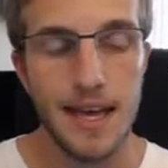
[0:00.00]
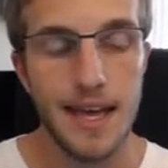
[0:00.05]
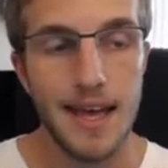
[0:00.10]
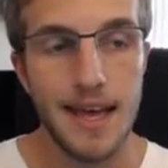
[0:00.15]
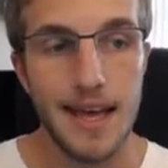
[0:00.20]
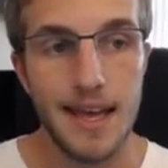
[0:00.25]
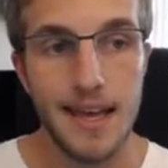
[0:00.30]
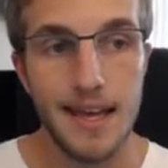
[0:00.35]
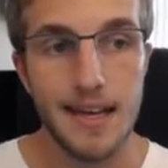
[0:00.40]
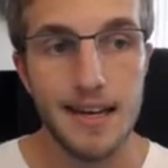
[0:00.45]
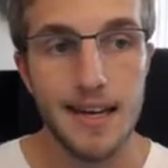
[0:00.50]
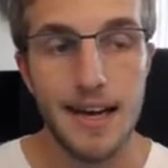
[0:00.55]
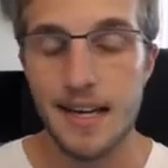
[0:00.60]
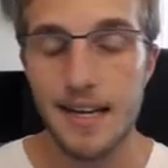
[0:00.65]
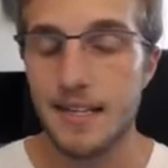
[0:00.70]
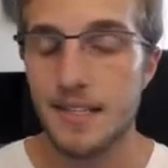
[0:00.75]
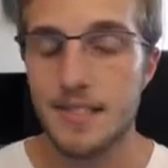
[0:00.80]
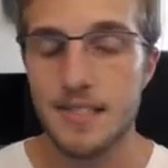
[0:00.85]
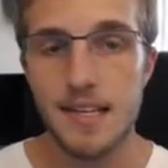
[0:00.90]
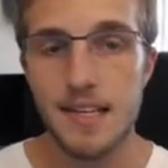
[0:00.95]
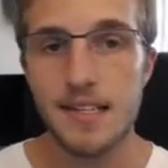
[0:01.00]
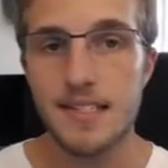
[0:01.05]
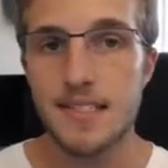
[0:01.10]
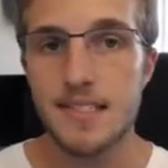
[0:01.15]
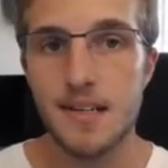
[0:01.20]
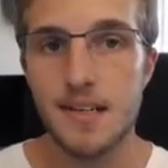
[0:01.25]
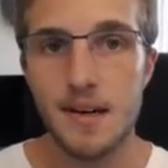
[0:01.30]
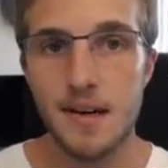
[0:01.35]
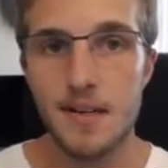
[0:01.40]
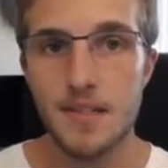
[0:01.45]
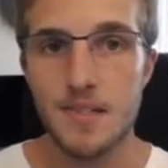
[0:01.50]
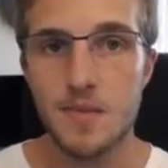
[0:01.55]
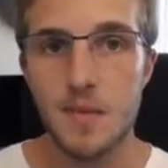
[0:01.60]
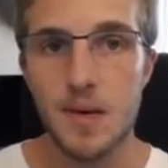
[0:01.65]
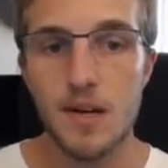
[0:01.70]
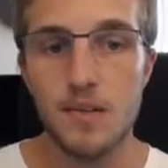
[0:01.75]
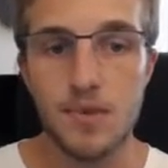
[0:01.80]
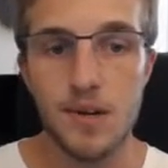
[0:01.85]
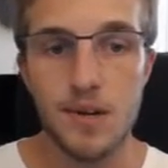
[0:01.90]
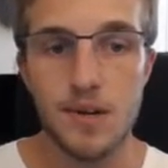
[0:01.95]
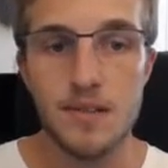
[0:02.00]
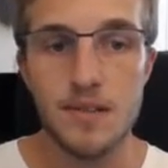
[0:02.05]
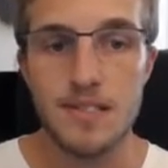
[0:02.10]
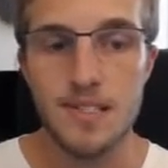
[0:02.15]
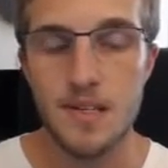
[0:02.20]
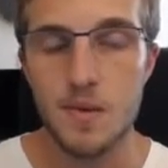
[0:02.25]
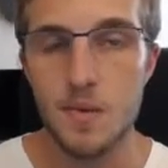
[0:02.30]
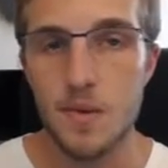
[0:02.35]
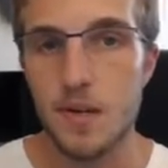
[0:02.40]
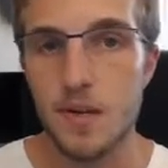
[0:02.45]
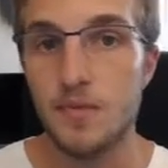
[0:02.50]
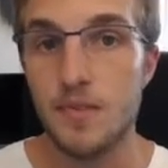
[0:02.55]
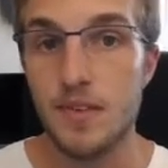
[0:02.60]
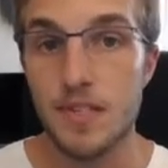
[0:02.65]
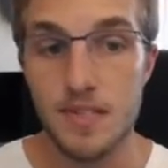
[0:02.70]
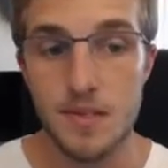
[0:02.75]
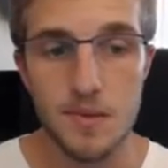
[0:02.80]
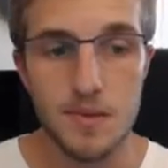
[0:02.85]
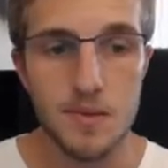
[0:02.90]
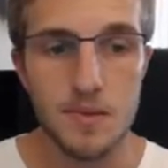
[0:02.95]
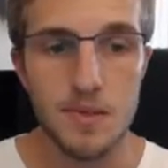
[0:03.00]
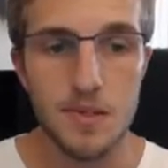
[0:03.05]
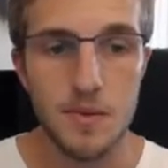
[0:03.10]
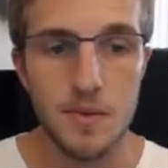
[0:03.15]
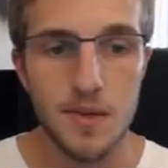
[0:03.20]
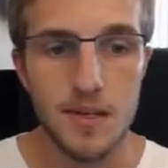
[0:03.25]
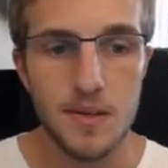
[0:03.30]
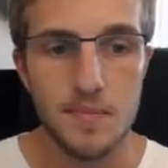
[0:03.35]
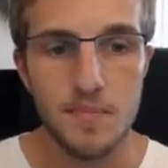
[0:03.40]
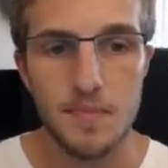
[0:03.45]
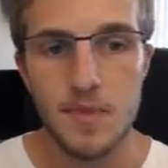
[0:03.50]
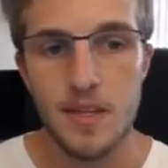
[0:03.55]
And I just think it's an awesome way for you to see what your visitors are doing.